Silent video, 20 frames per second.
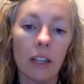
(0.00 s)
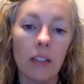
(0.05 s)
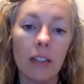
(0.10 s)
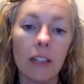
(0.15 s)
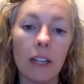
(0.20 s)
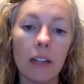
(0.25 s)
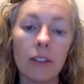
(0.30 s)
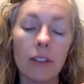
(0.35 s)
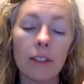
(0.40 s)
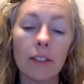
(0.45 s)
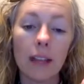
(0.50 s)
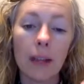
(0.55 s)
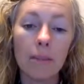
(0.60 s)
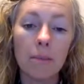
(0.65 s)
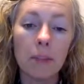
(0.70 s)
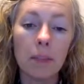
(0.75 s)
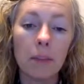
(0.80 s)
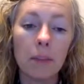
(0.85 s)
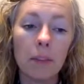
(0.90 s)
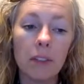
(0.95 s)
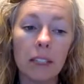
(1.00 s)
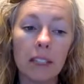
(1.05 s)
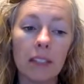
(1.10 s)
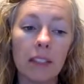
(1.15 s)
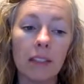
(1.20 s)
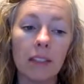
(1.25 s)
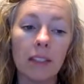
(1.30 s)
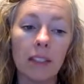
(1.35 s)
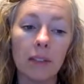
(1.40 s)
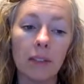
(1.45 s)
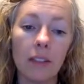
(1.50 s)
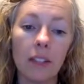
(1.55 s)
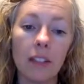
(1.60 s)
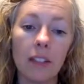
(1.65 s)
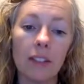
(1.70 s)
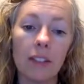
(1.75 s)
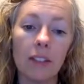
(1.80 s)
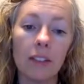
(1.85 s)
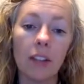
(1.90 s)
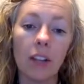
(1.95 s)
Now, some people need to live on
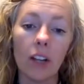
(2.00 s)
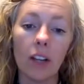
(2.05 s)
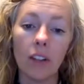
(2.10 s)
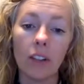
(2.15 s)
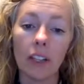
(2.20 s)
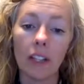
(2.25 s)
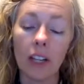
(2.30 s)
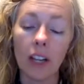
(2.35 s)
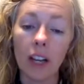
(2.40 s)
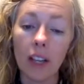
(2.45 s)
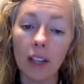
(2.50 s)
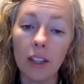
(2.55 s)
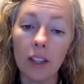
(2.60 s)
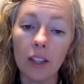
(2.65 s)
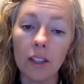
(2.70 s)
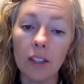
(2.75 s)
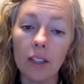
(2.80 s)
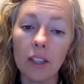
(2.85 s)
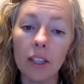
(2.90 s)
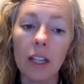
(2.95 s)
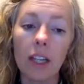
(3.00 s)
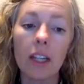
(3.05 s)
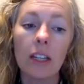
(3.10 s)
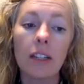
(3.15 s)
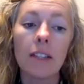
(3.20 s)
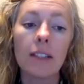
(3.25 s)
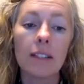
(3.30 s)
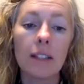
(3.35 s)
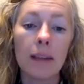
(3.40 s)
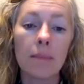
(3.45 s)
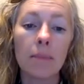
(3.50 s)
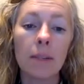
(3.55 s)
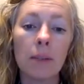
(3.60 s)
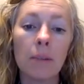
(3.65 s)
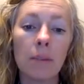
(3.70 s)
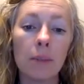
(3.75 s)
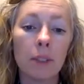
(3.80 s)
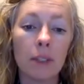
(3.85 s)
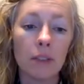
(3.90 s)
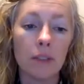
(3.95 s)
this longer than others. Some
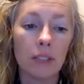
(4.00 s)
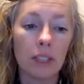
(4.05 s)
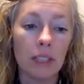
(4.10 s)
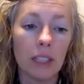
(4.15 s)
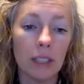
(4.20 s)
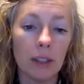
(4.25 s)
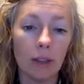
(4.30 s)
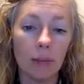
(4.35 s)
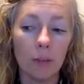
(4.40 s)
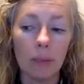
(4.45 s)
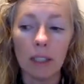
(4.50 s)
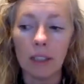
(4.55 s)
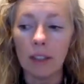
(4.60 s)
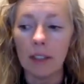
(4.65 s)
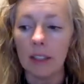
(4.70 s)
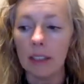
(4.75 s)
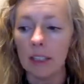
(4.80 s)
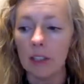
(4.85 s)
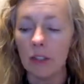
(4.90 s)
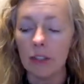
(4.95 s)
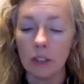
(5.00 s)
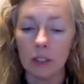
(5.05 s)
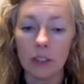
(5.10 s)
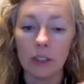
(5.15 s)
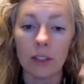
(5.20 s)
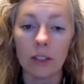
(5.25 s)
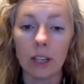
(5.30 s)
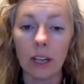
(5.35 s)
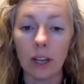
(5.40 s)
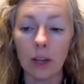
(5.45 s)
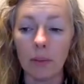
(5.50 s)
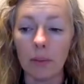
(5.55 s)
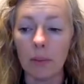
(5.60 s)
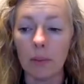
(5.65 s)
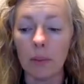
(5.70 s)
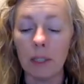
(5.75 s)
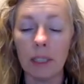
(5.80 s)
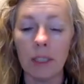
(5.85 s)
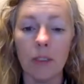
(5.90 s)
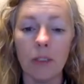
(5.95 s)
people use it intermittently just to help
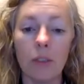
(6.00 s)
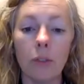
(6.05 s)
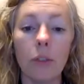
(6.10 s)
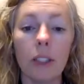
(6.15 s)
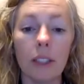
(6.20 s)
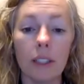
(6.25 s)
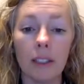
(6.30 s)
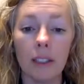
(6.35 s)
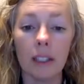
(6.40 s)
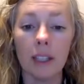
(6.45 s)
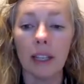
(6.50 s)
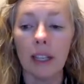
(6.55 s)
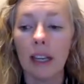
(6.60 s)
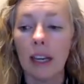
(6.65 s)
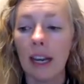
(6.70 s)
them heal quickly.